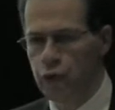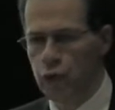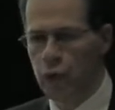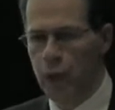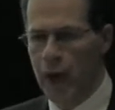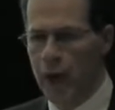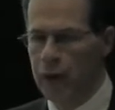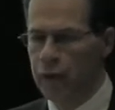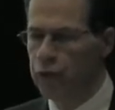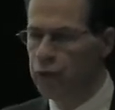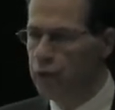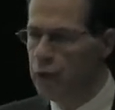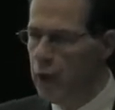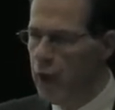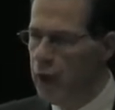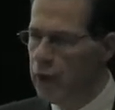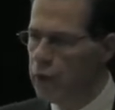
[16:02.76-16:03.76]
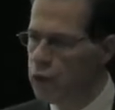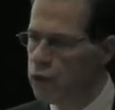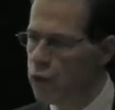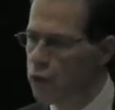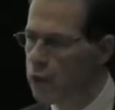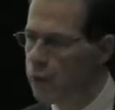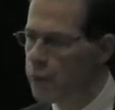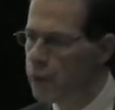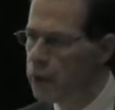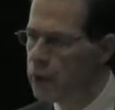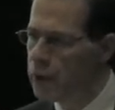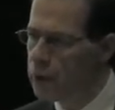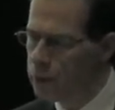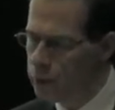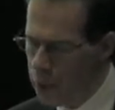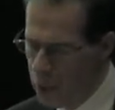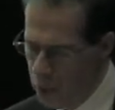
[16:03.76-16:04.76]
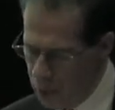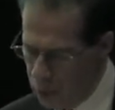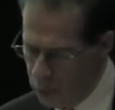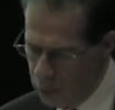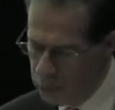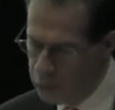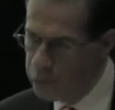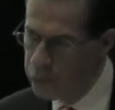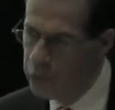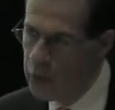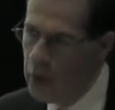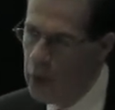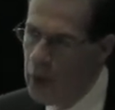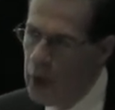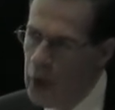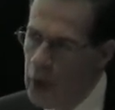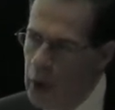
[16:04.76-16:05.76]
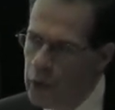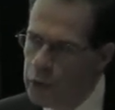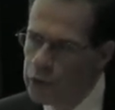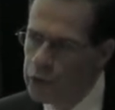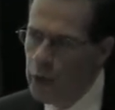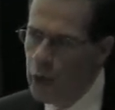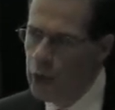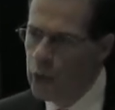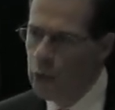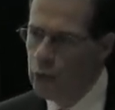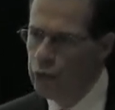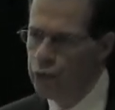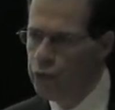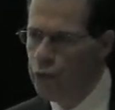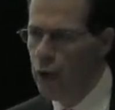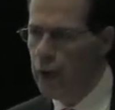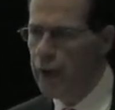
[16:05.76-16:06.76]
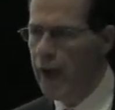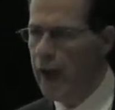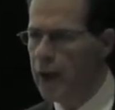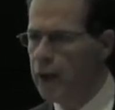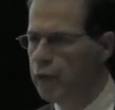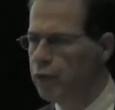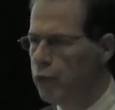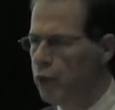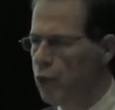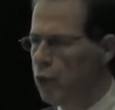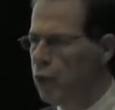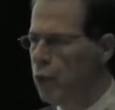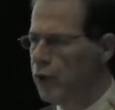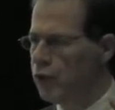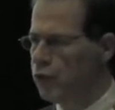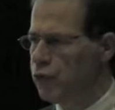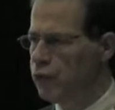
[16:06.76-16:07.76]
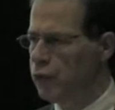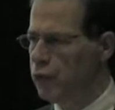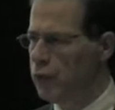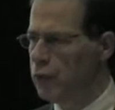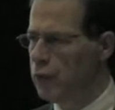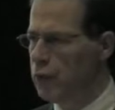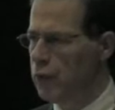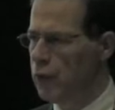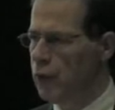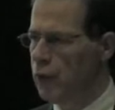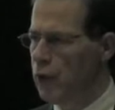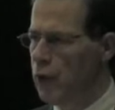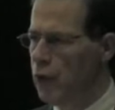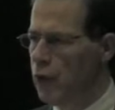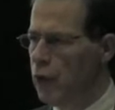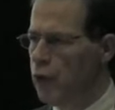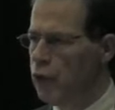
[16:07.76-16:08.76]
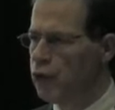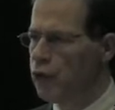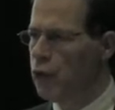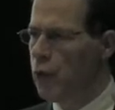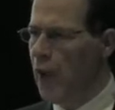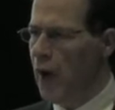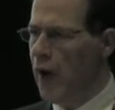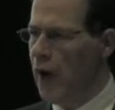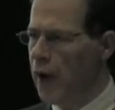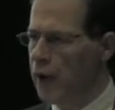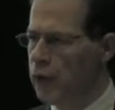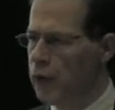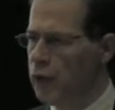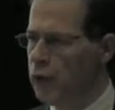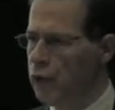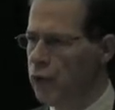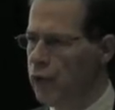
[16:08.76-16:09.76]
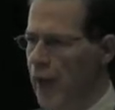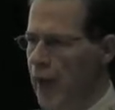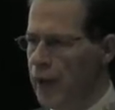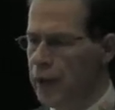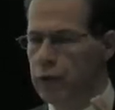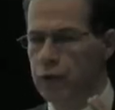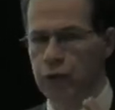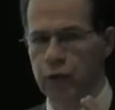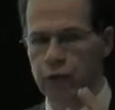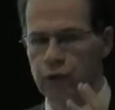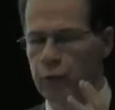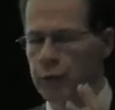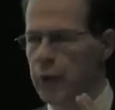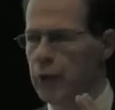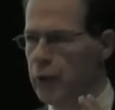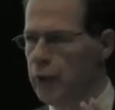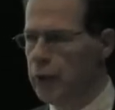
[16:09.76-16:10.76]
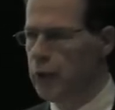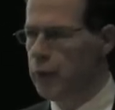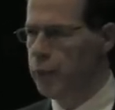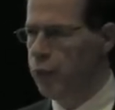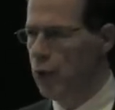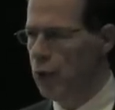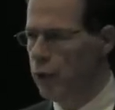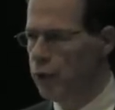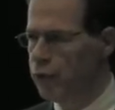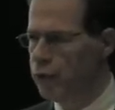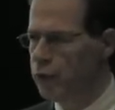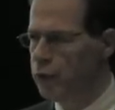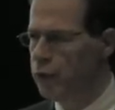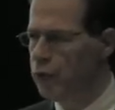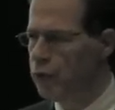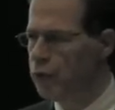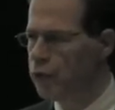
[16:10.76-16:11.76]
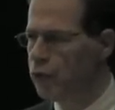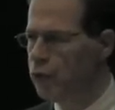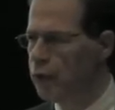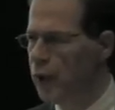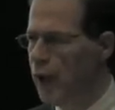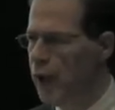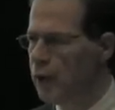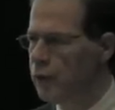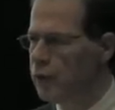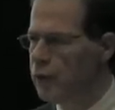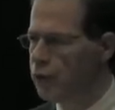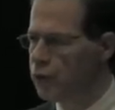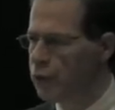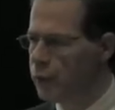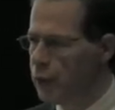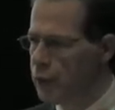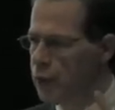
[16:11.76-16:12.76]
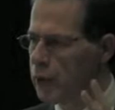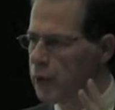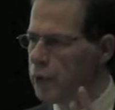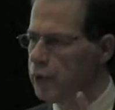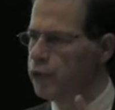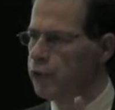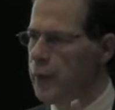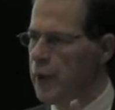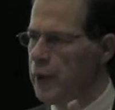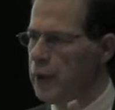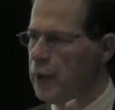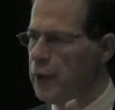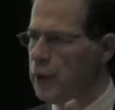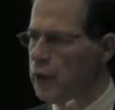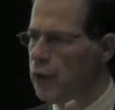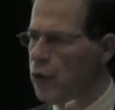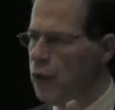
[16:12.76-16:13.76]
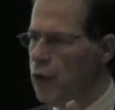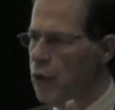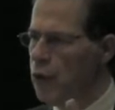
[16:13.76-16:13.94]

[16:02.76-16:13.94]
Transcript: US and European poles. And so it was not out of the question to argue that disability policy should have, disability spending